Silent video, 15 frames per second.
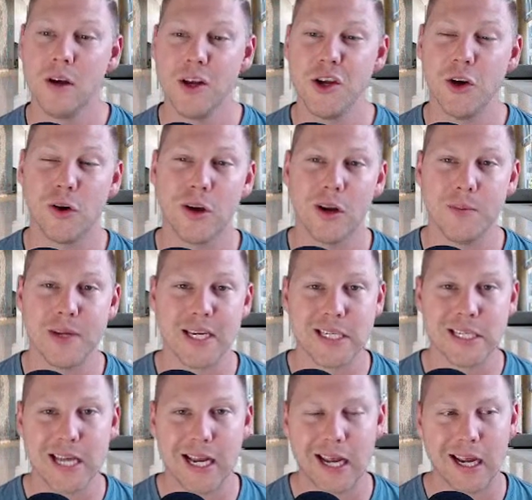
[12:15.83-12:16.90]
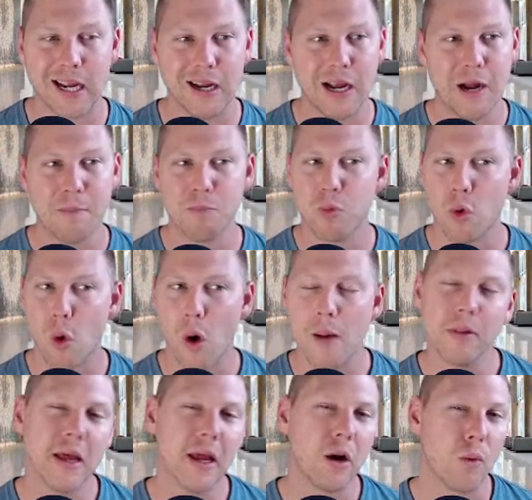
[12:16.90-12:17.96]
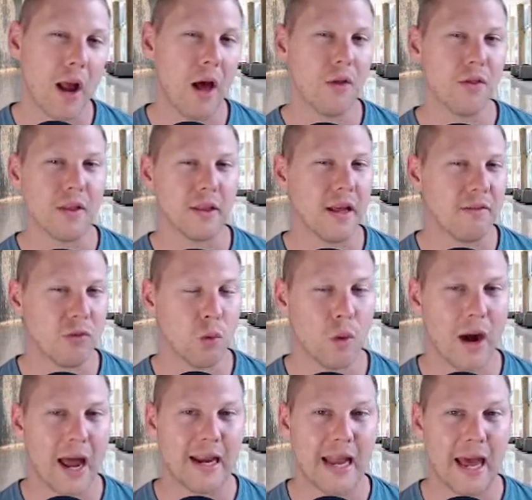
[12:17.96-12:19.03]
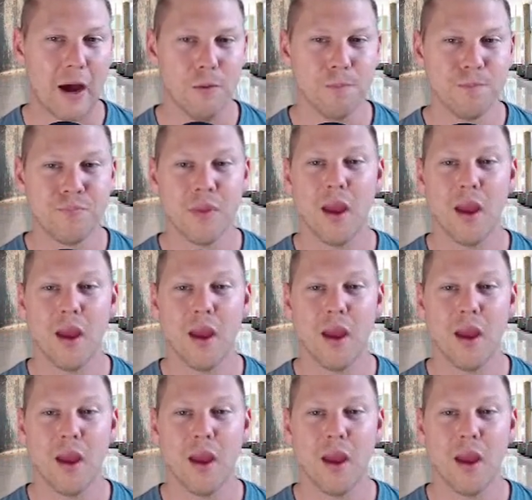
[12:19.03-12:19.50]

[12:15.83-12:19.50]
you're going to be sitting probably around the level we're at now,